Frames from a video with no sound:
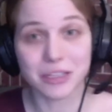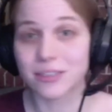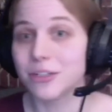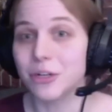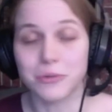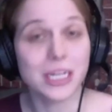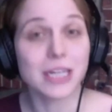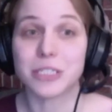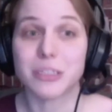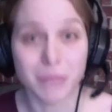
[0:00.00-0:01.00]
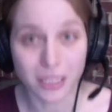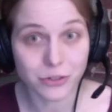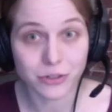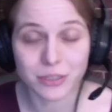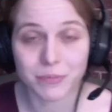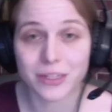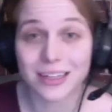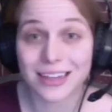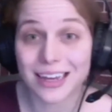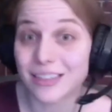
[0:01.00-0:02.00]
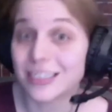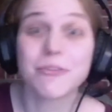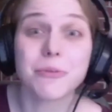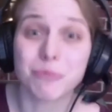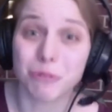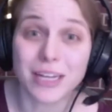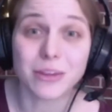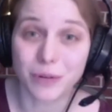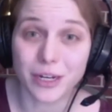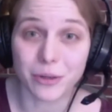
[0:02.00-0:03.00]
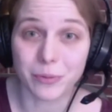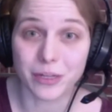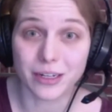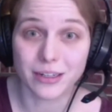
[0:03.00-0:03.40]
you know, take up a semester or something like that, is have them write the radio play.